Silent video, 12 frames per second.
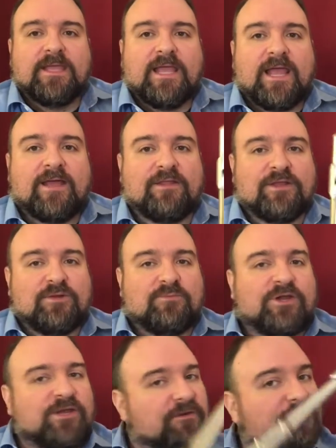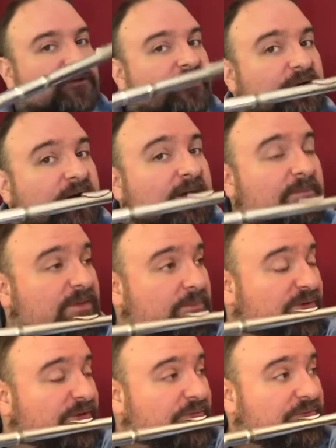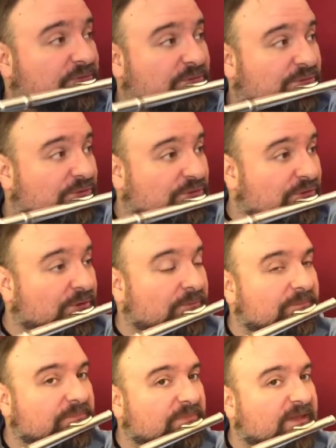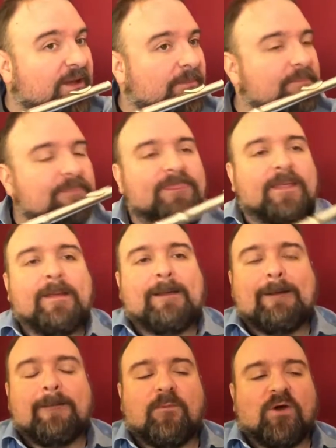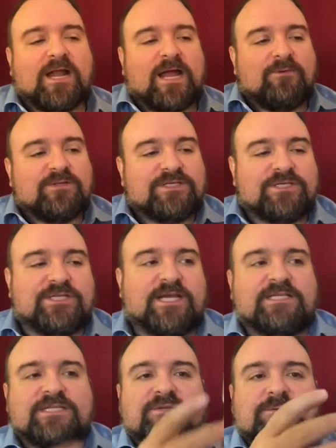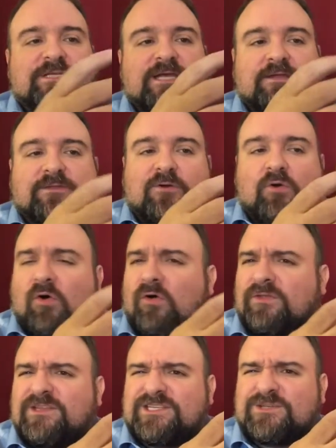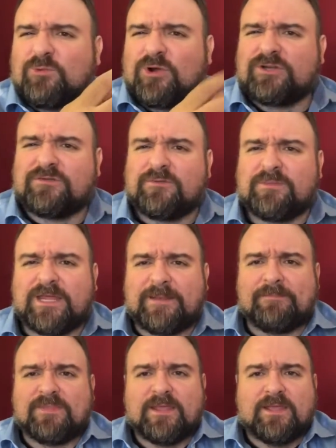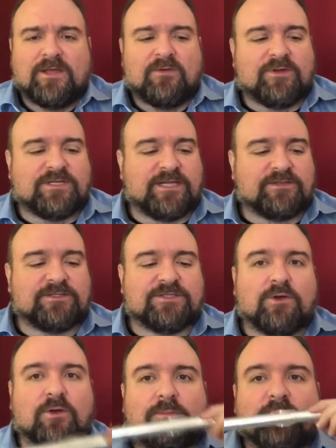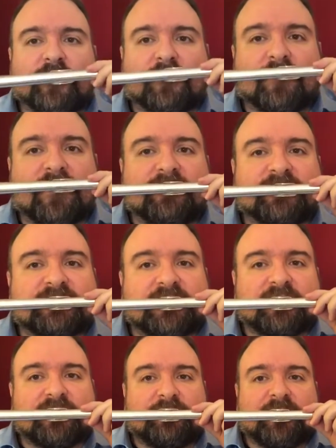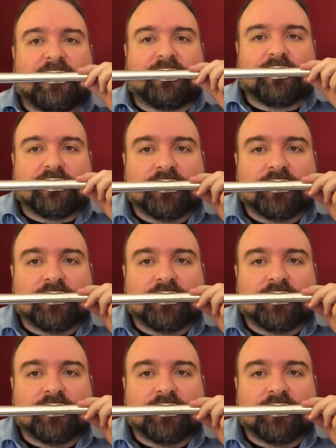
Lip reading: And then you bring your flute up and bring the flute to you. Now, what I would suggest is we take the hole, this has worked for me, we take this hole, put it right in the center of your mouth,